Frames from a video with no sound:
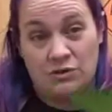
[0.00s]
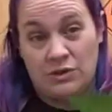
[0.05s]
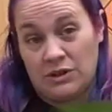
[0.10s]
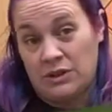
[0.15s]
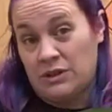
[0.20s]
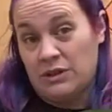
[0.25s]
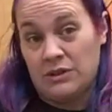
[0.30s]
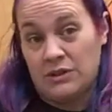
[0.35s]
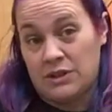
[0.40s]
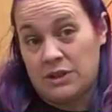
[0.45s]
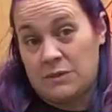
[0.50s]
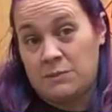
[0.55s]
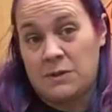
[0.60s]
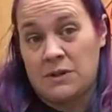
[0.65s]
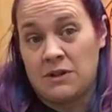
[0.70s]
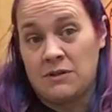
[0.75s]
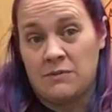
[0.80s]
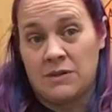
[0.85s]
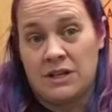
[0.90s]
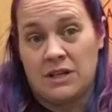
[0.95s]
a little
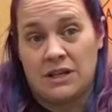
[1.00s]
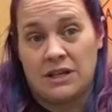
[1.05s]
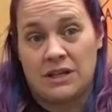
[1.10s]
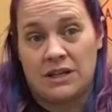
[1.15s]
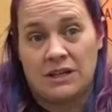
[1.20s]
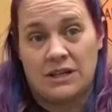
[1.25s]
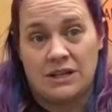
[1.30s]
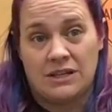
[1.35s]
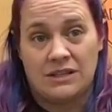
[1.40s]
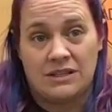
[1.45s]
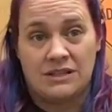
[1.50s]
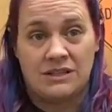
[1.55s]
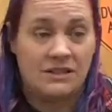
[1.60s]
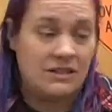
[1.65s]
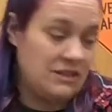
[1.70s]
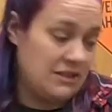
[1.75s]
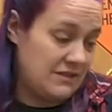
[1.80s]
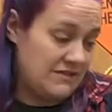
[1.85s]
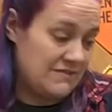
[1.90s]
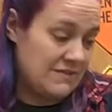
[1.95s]
experiment, I guess, to
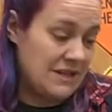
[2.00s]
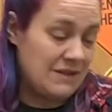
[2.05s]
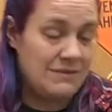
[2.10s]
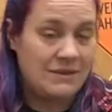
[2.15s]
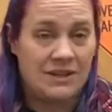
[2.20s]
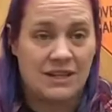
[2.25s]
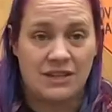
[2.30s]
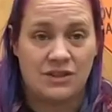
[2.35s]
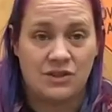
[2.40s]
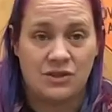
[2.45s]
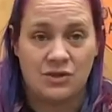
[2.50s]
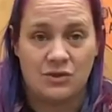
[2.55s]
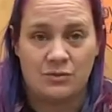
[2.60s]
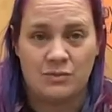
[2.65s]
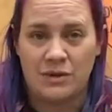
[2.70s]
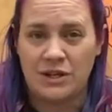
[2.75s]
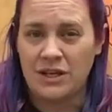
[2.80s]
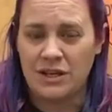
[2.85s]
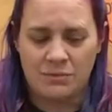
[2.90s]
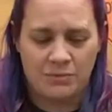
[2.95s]
see if maybe that's too
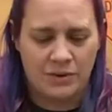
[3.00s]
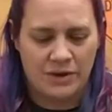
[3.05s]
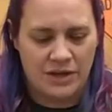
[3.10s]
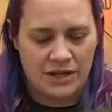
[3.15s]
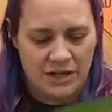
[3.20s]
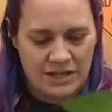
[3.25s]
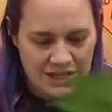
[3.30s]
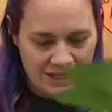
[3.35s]
big. But